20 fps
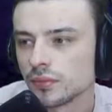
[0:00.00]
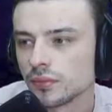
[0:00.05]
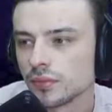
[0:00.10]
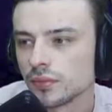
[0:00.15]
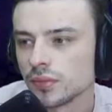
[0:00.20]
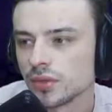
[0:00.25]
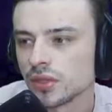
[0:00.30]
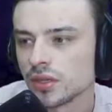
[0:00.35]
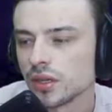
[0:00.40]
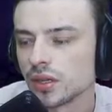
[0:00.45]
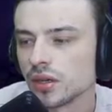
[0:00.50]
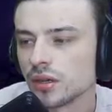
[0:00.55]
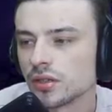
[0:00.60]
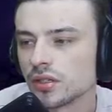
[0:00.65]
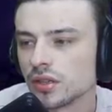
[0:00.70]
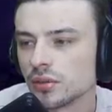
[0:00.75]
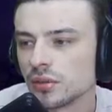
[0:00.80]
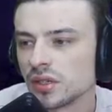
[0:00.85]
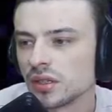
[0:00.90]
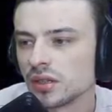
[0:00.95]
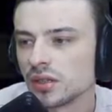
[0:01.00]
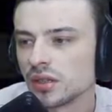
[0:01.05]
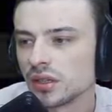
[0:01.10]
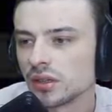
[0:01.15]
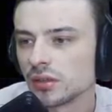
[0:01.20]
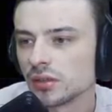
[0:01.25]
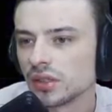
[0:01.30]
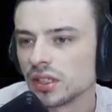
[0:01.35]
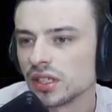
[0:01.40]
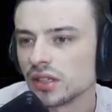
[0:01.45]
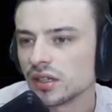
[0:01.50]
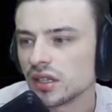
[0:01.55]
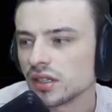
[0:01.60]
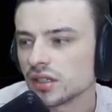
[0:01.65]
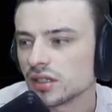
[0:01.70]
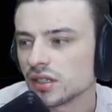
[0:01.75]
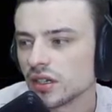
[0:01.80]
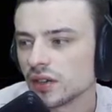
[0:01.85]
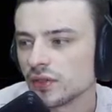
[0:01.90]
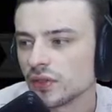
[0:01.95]
So, does that mean they'll eat that
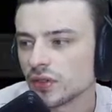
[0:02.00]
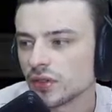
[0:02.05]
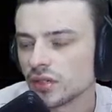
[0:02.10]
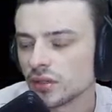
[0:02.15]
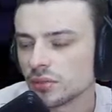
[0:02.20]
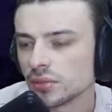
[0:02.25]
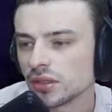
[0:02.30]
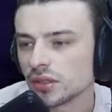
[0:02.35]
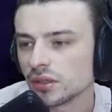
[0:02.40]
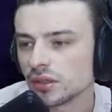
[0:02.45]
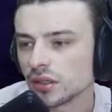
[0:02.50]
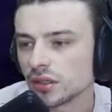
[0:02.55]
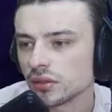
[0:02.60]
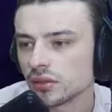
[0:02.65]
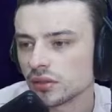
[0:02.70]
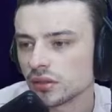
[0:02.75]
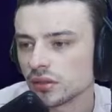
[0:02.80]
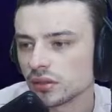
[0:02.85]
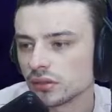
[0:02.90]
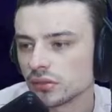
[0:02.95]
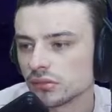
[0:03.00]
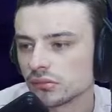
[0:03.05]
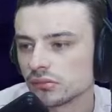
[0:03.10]
stuff or something? I don't know.